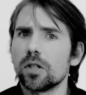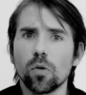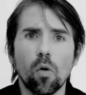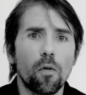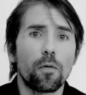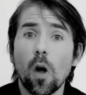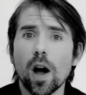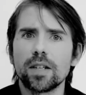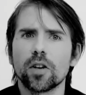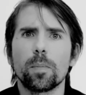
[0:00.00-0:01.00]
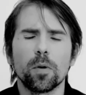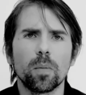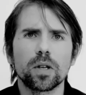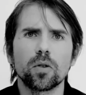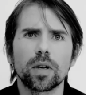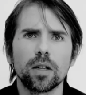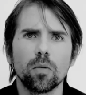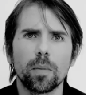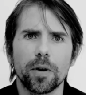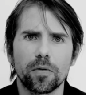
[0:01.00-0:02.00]
The door flies open, almost knocking
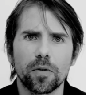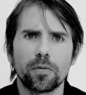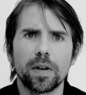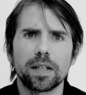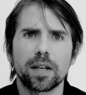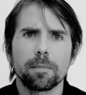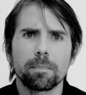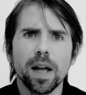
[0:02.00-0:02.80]
the woman off her feet.